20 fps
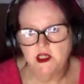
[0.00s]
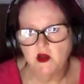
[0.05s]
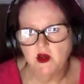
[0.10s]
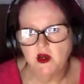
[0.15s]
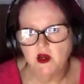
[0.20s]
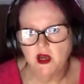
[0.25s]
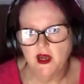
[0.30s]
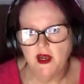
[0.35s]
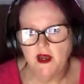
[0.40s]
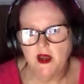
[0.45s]
So
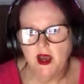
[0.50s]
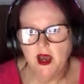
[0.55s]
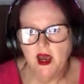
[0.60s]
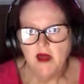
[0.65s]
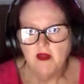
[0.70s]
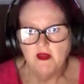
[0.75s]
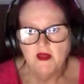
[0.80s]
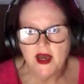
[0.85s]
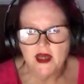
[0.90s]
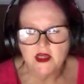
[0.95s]
again,
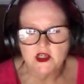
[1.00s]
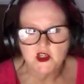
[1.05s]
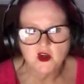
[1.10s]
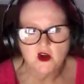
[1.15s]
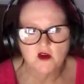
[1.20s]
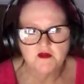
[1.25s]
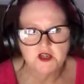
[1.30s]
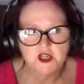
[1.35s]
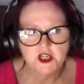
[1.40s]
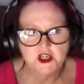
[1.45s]
that
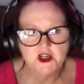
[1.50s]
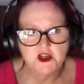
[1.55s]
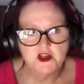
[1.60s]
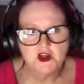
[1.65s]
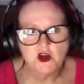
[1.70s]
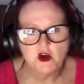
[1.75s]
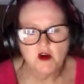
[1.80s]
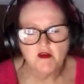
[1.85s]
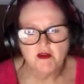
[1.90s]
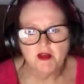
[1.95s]
sort of did you
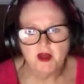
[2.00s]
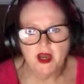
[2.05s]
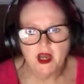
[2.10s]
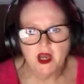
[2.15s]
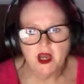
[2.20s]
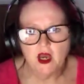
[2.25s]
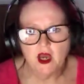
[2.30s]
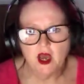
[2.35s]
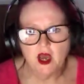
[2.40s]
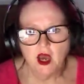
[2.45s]
sort of
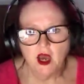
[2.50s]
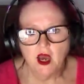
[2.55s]
think